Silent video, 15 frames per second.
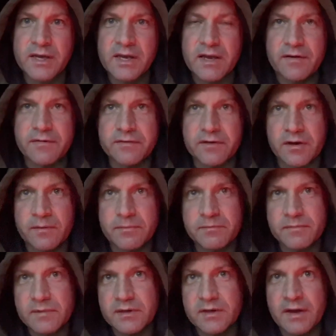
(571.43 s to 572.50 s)
If not,
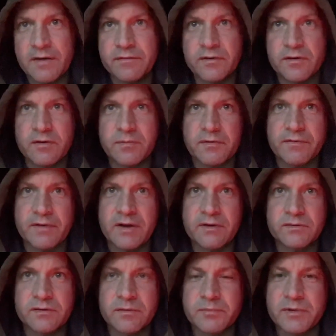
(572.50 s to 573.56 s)
after a couple of hours
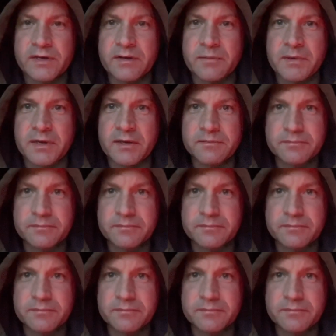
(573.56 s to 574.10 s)
I'll bring them in.